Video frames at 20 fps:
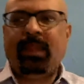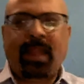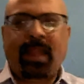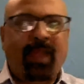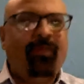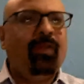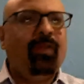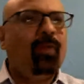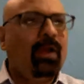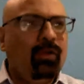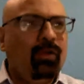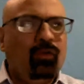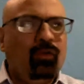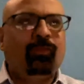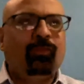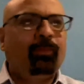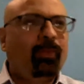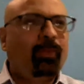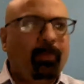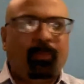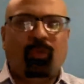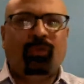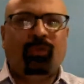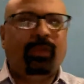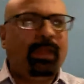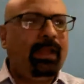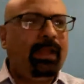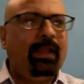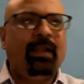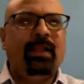everyone who's
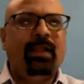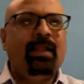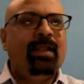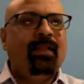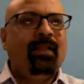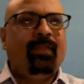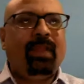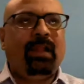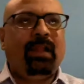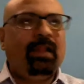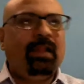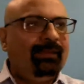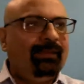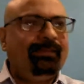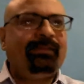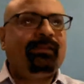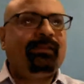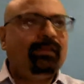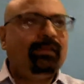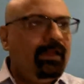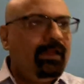proposing that let's